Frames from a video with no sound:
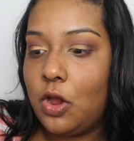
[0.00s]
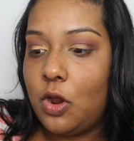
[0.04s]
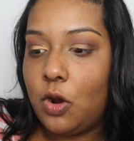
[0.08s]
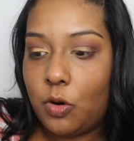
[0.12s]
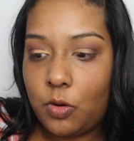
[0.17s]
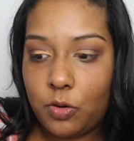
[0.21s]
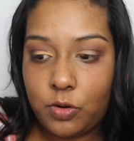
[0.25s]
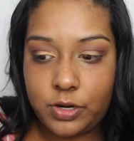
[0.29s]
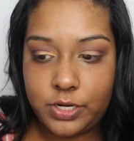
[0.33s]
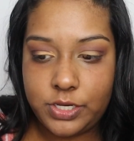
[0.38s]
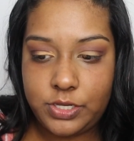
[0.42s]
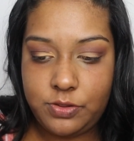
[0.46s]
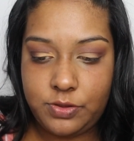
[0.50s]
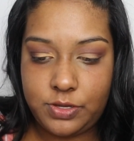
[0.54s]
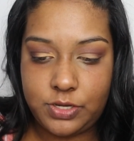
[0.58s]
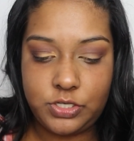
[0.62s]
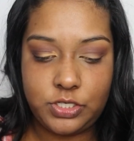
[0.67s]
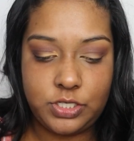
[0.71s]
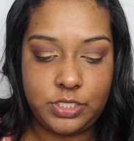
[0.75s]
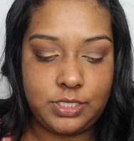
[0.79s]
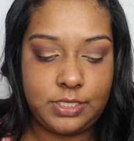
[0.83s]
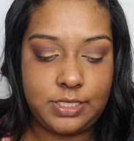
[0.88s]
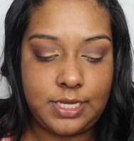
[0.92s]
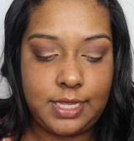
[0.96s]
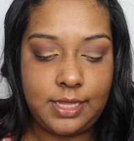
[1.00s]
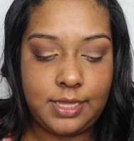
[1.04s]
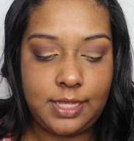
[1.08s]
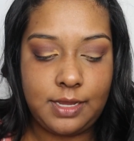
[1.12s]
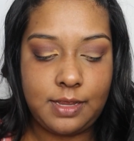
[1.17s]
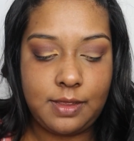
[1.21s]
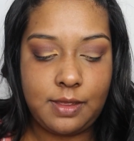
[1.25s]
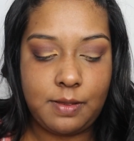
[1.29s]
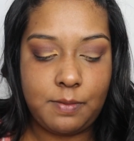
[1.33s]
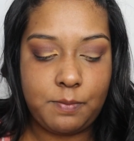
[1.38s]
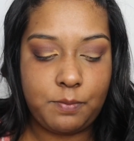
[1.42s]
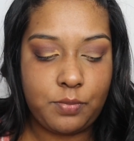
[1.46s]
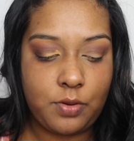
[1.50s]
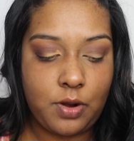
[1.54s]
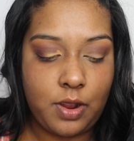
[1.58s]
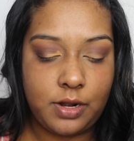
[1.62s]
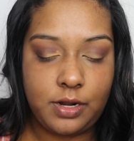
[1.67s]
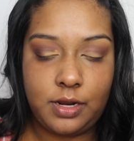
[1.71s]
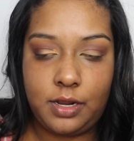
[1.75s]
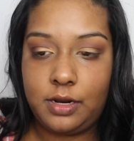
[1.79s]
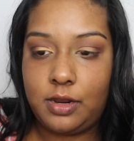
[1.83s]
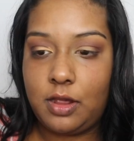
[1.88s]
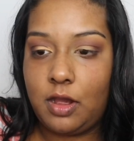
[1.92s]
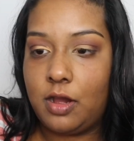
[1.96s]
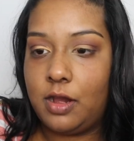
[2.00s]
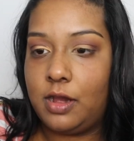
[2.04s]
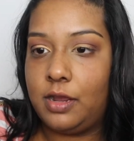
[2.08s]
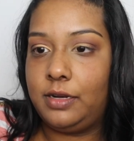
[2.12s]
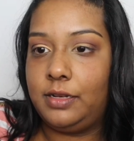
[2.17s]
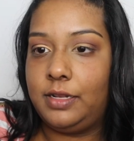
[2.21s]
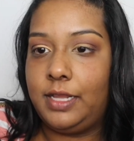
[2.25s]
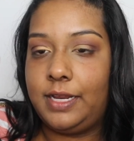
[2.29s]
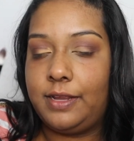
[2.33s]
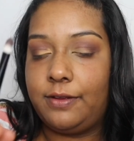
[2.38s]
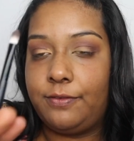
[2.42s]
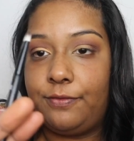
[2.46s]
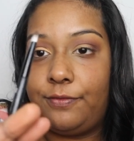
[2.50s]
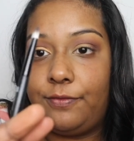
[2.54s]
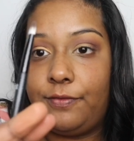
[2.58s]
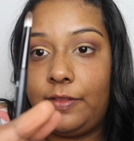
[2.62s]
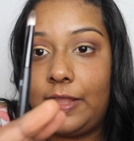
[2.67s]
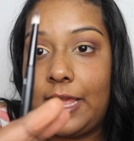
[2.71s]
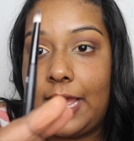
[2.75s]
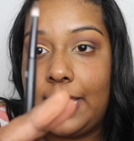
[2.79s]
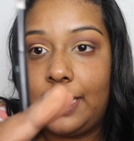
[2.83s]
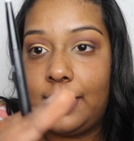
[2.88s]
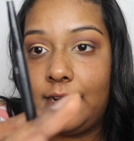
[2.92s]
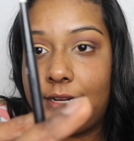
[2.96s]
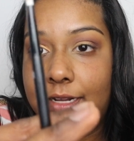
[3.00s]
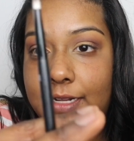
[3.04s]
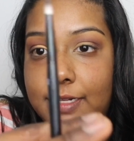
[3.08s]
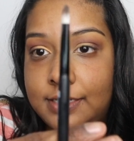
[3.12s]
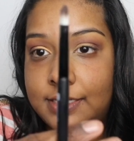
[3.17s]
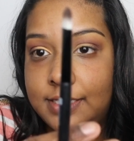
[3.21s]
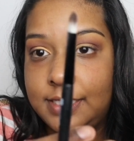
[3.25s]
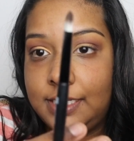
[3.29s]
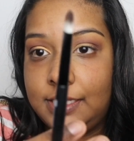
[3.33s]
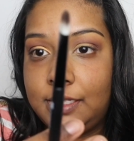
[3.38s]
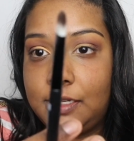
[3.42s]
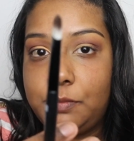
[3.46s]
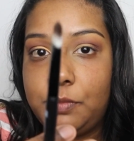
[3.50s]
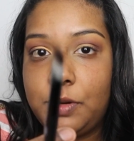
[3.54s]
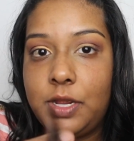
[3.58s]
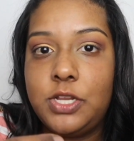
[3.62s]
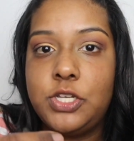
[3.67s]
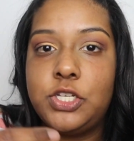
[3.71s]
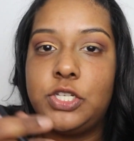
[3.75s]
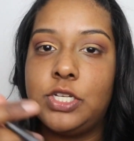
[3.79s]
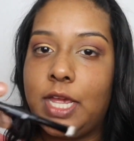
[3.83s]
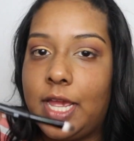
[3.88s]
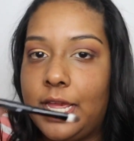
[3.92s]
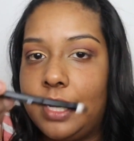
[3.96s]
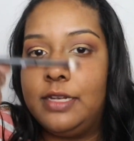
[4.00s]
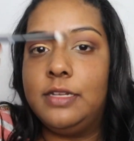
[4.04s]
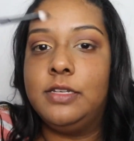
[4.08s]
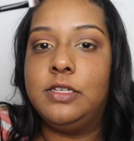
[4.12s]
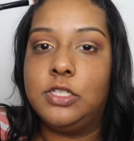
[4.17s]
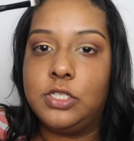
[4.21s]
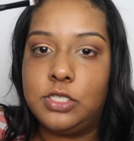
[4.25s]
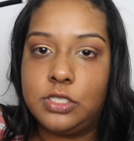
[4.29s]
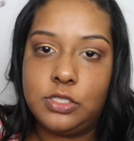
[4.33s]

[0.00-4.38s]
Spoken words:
or you can just take like a product on like a flat concealer brush and